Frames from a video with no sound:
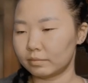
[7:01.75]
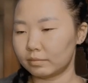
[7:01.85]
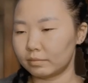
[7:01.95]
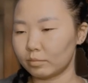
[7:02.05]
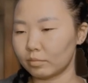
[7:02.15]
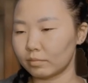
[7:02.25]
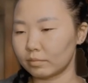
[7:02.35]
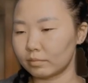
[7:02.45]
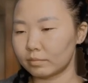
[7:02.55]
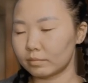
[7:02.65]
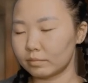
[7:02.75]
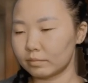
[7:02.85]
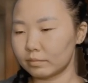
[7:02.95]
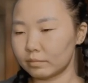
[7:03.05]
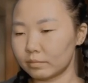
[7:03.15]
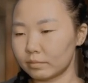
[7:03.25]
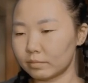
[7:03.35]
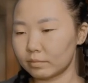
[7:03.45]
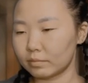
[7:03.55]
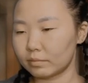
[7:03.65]

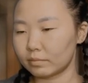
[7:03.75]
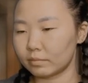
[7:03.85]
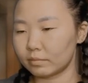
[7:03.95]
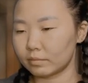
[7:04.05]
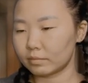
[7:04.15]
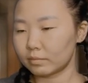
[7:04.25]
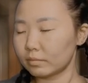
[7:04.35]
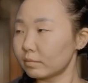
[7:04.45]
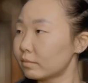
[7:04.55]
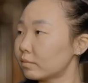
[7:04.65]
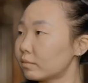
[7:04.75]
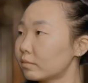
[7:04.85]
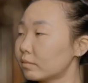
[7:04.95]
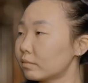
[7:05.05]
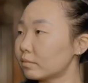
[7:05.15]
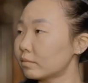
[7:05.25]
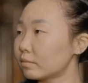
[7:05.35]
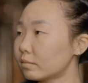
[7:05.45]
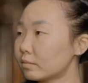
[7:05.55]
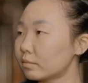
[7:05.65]

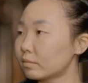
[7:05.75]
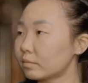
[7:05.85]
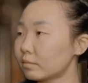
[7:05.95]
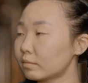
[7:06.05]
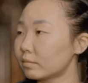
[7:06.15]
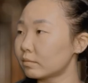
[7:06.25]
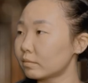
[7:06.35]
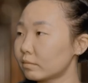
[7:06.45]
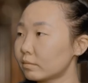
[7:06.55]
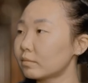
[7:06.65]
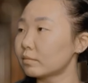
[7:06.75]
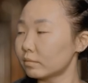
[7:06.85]
This person isn't speaking.